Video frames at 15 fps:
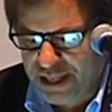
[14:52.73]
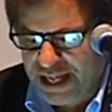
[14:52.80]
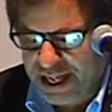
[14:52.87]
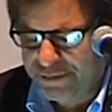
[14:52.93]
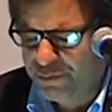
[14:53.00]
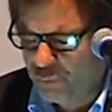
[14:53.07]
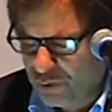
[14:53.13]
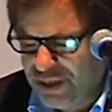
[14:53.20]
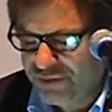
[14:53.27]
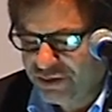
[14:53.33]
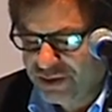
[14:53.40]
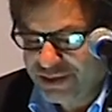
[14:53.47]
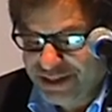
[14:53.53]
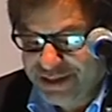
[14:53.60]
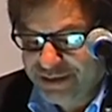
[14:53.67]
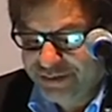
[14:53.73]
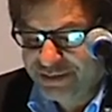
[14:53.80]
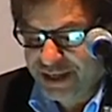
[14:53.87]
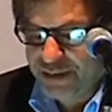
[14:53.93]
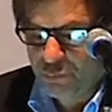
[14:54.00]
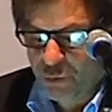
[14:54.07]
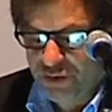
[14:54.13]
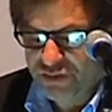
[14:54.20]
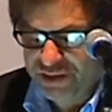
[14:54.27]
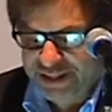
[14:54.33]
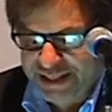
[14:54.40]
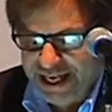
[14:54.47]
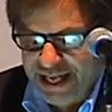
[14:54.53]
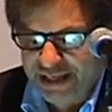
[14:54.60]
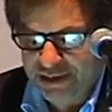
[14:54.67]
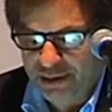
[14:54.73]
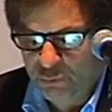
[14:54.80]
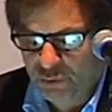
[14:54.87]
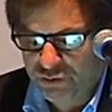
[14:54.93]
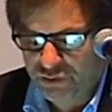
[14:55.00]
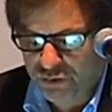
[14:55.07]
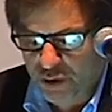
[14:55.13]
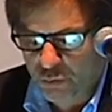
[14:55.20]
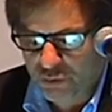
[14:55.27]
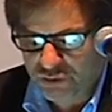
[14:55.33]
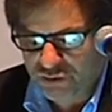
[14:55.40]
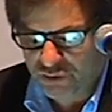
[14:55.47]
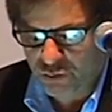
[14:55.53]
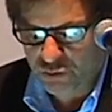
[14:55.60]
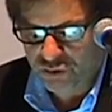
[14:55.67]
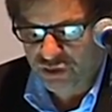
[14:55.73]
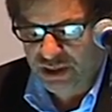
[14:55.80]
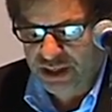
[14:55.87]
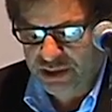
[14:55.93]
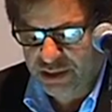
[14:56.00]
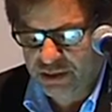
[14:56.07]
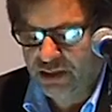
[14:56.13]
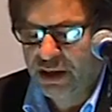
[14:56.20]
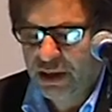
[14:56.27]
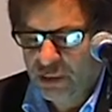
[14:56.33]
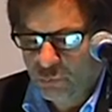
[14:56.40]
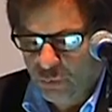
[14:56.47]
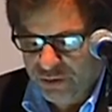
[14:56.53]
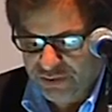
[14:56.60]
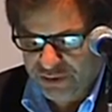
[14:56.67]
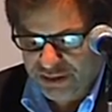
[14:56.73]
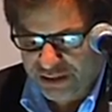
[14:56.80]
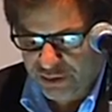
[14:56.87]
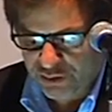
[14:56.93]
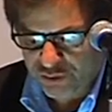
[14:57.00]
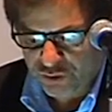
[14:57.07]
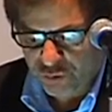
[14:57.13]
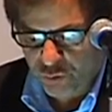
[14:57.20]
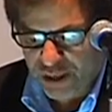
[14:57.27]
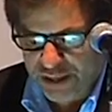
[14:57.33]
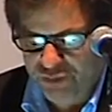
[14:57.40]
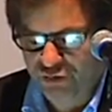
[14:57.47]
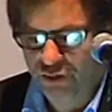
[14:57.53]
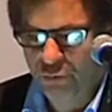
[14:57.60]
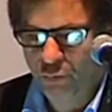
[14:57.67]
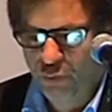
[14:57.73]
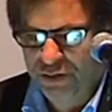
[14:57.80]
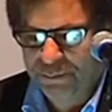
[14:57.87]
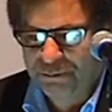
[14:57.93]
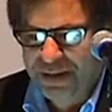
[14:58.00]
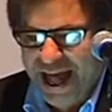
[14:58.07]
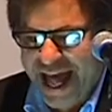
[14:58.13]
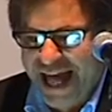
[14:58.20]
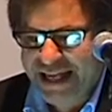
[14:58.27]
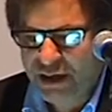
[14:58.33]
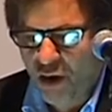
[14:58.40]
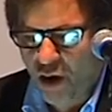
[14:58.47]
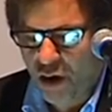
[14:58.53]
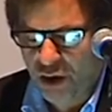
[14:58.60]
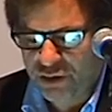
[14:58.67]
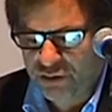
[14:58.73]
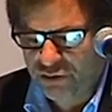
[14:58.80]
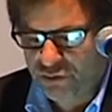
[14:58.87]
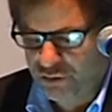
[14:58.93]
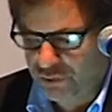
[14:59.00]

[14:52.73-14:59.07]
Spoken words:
And the reason he said was, again, it was so associating with illustration, with bad artists